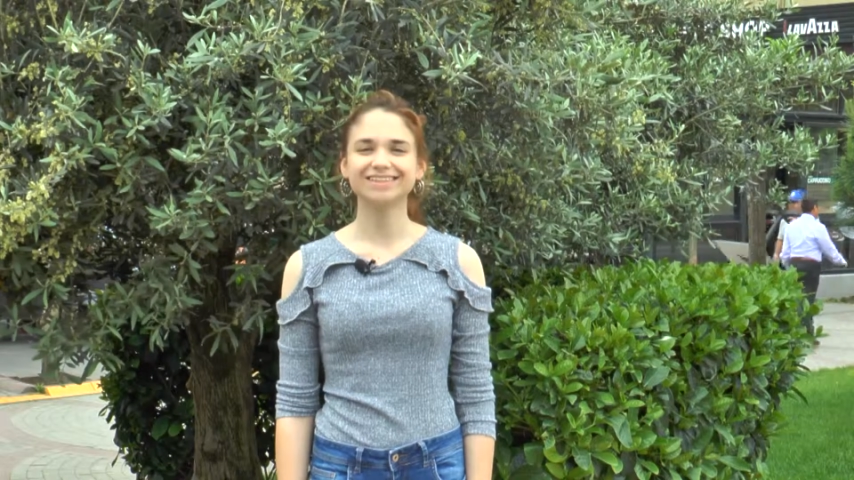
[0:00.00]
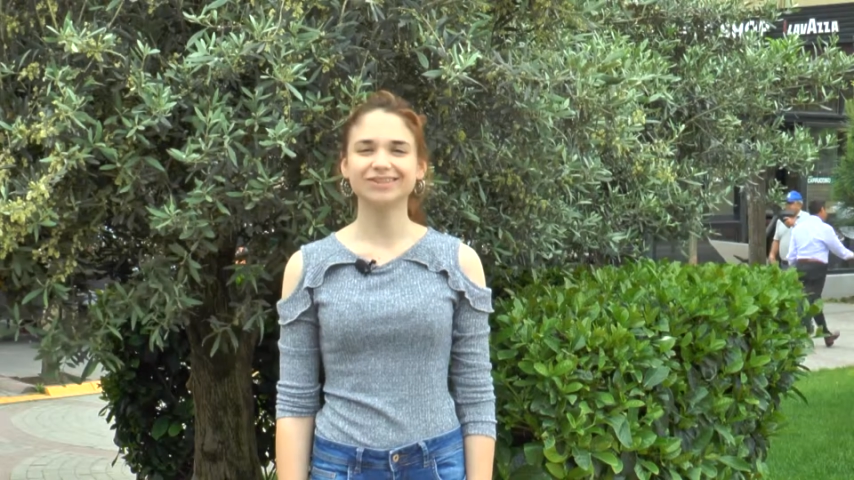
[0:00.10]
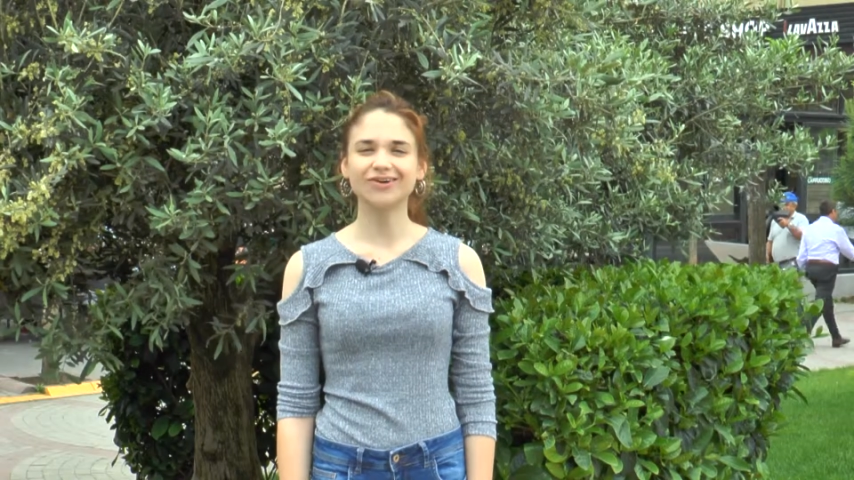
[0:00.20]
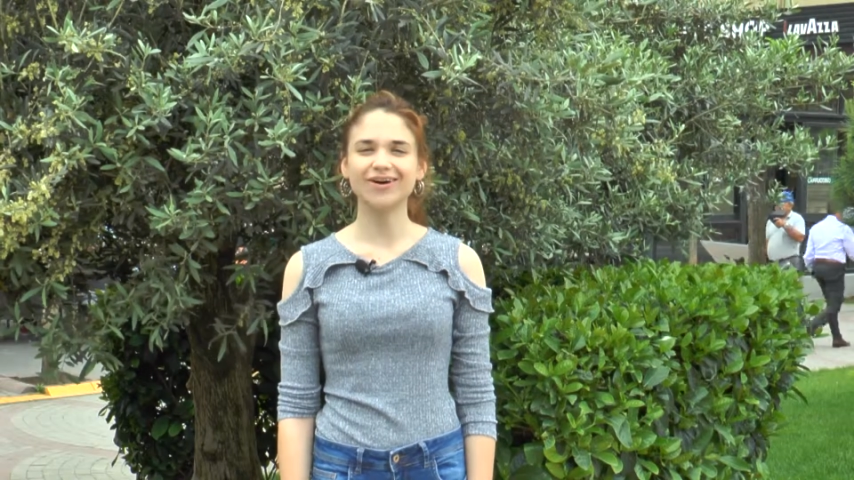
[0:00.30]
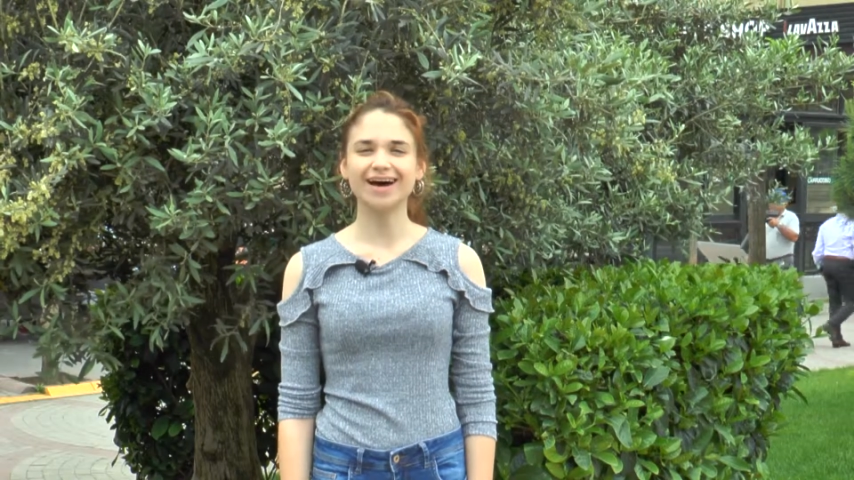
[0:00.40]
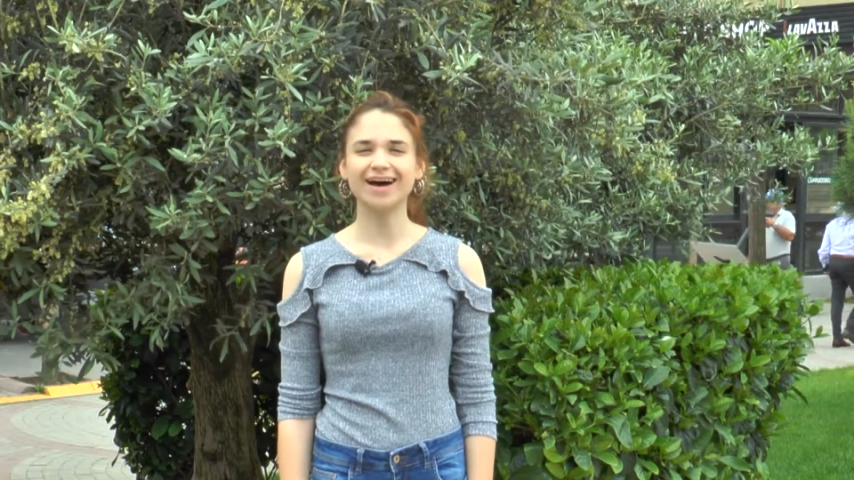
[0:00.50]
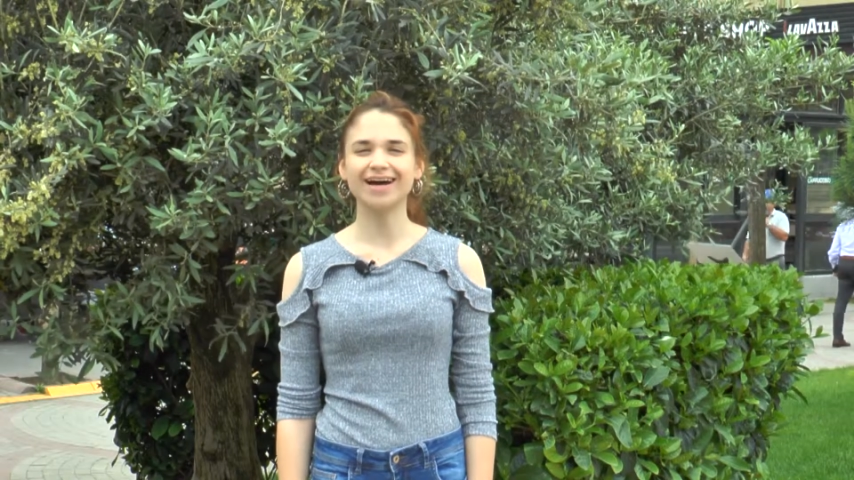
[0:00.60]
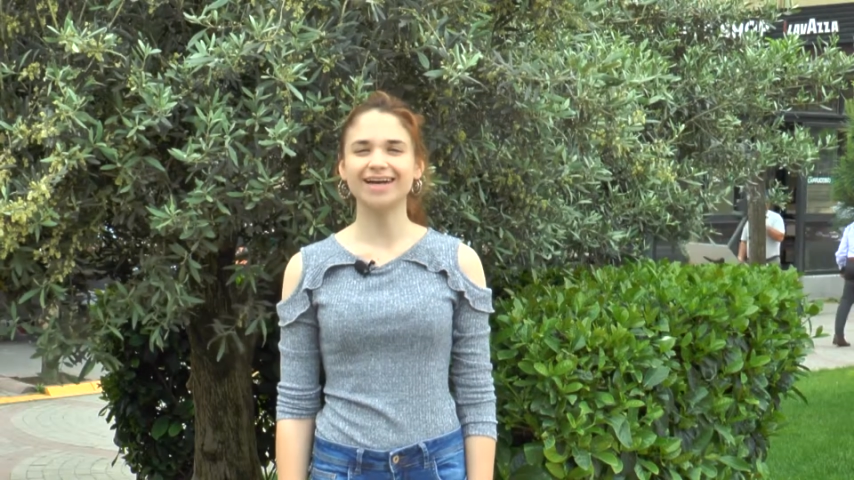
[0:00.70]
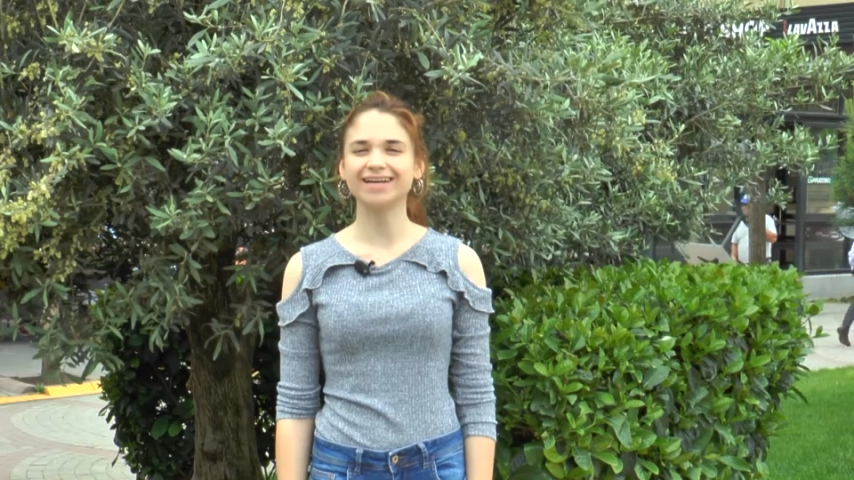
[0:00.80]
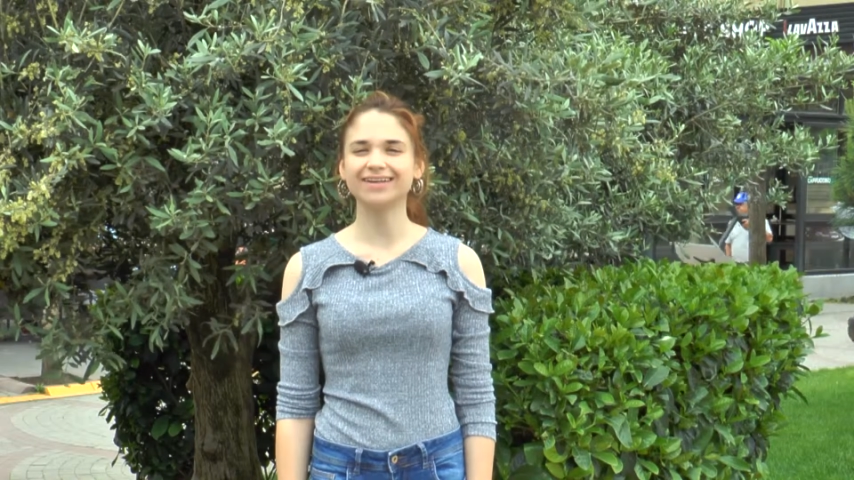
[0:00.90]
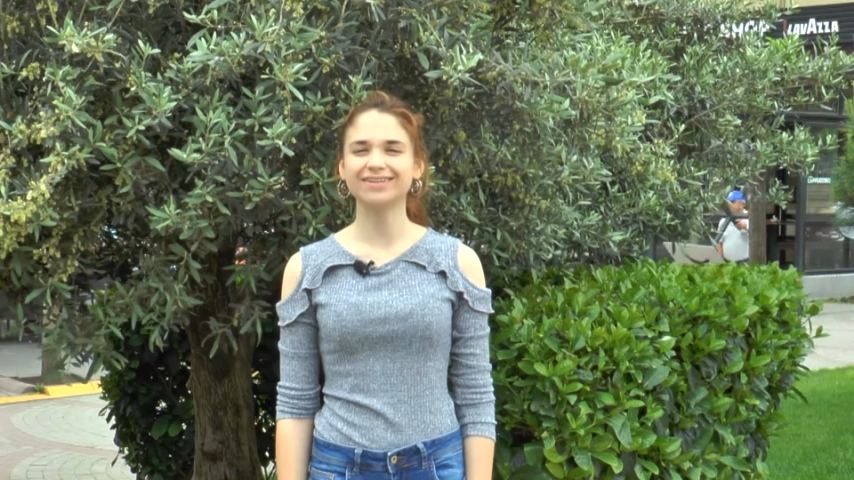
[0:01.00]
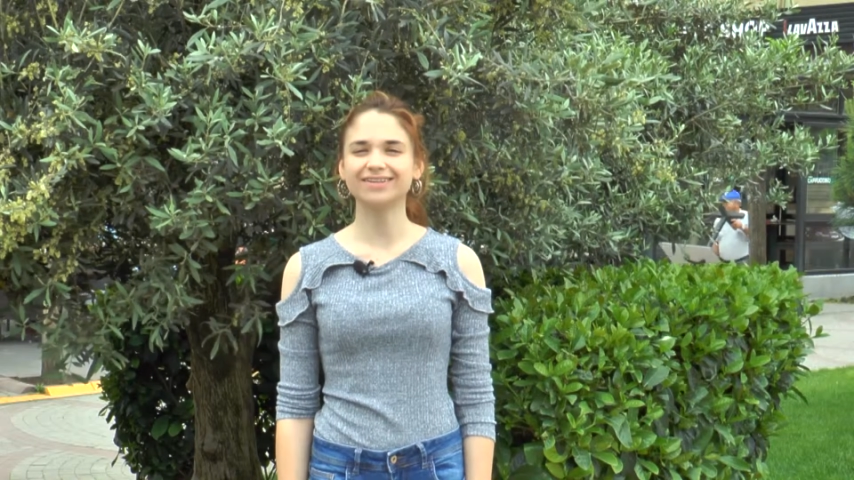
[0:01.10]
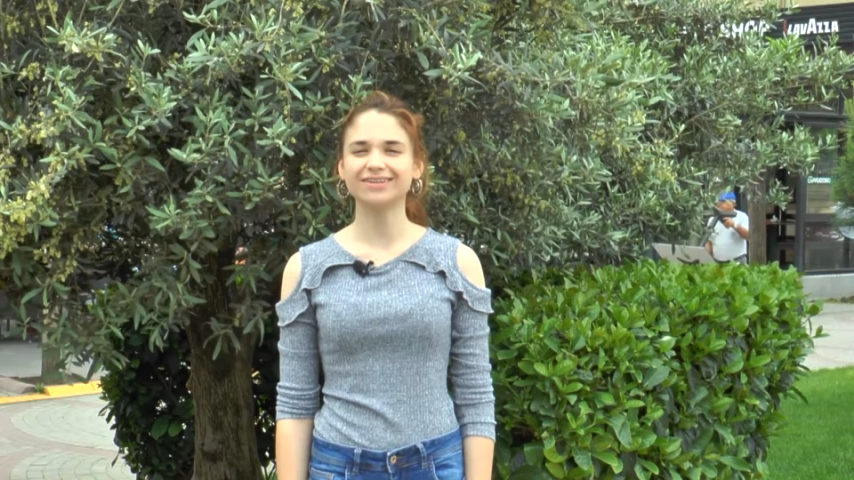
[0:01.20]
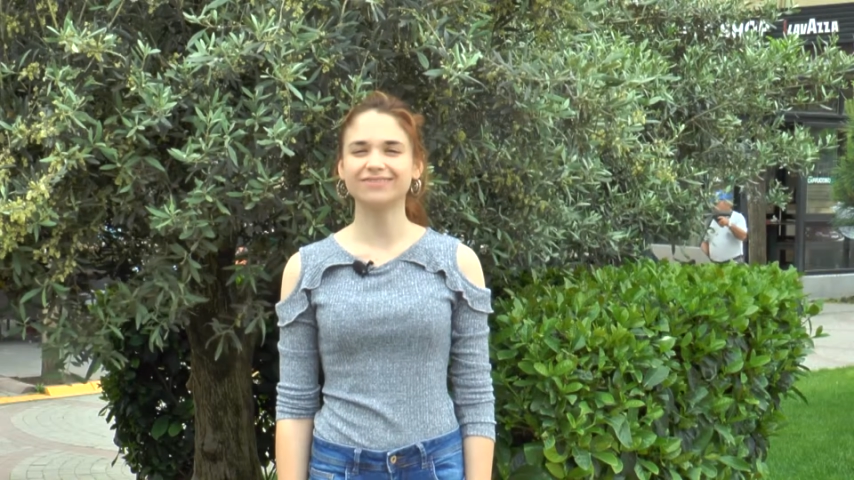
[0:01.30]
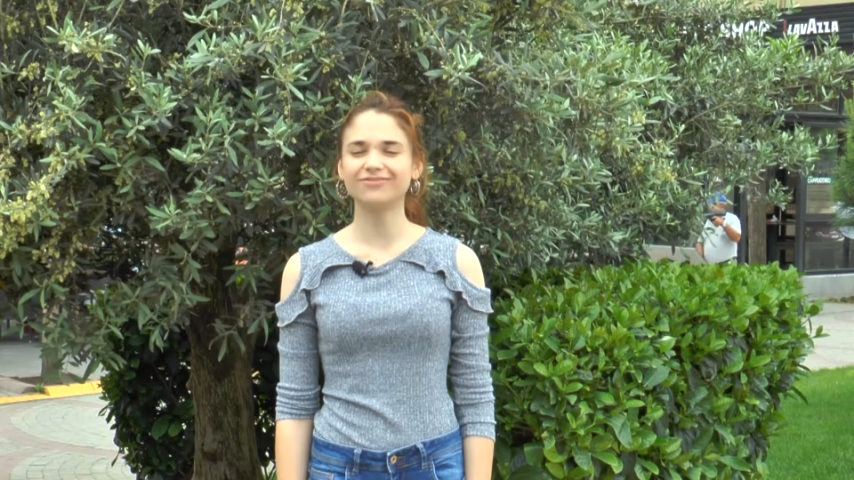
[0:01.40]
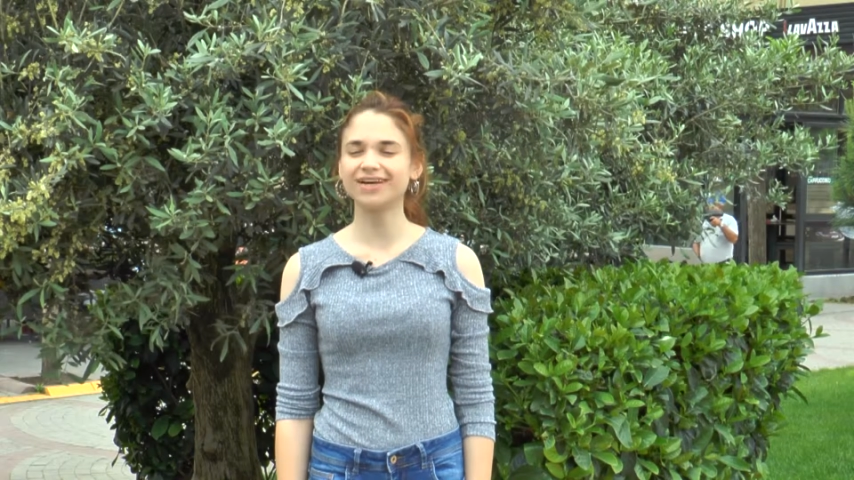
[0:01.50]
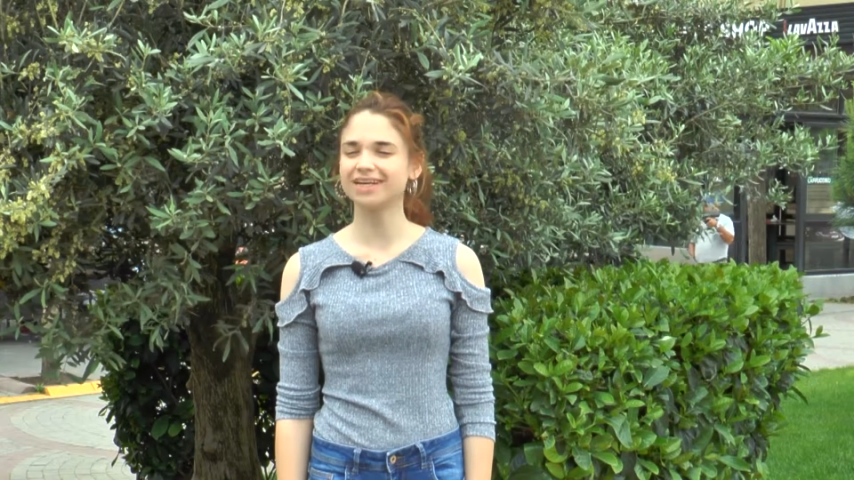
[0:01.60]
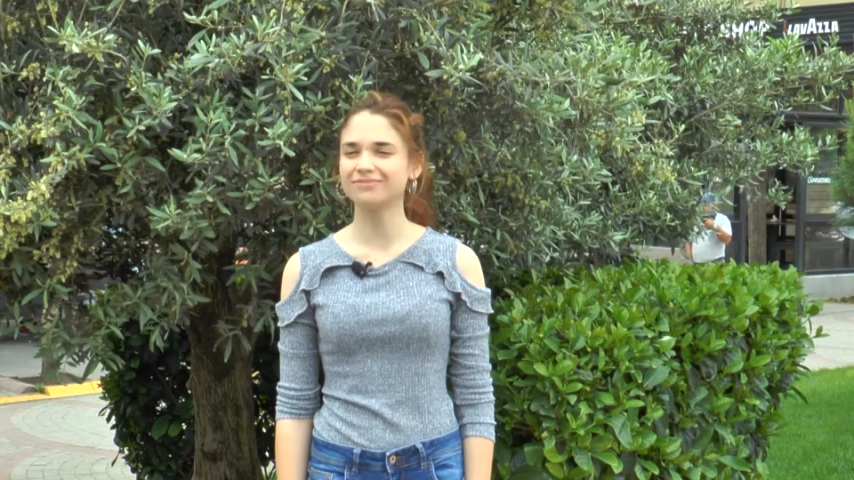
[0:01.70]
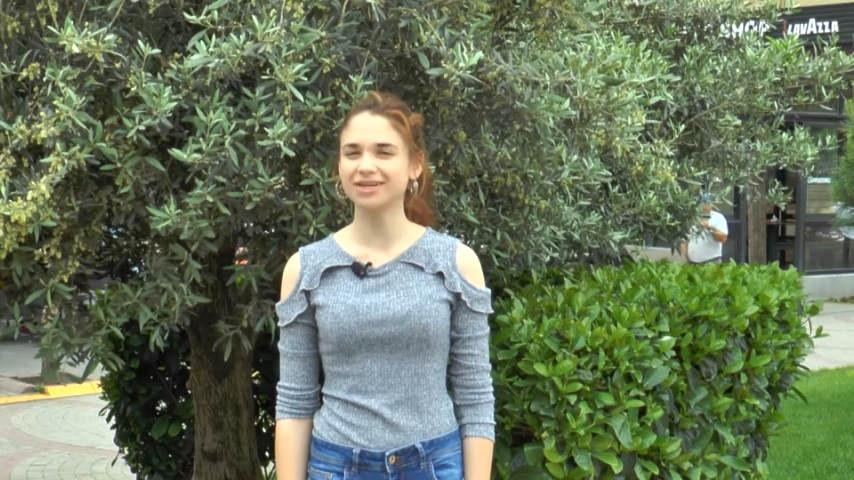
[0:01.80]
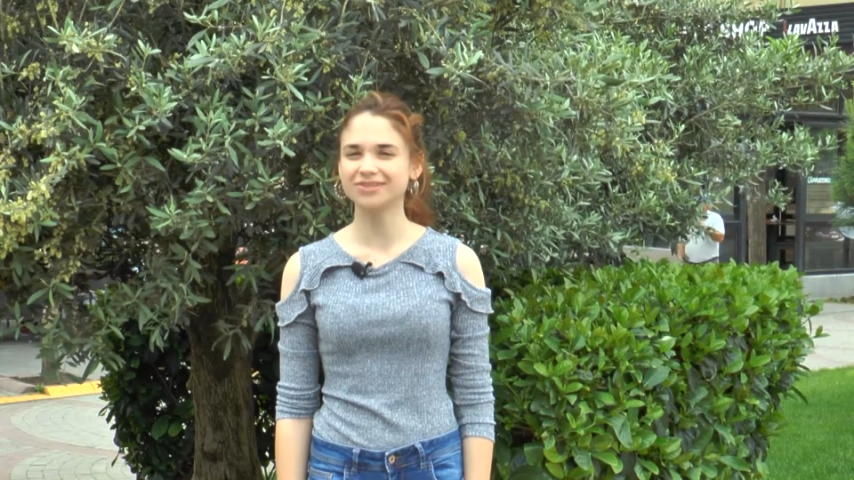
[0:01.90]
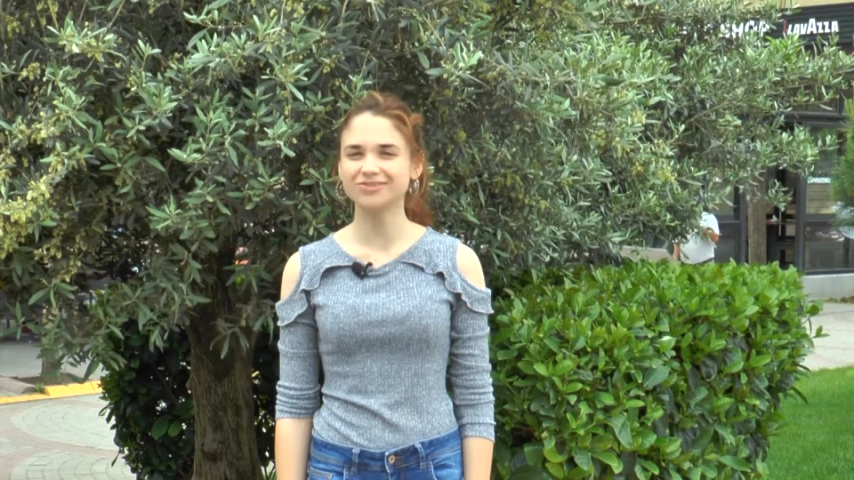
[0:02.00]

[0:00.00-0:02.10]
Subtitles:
So I recommend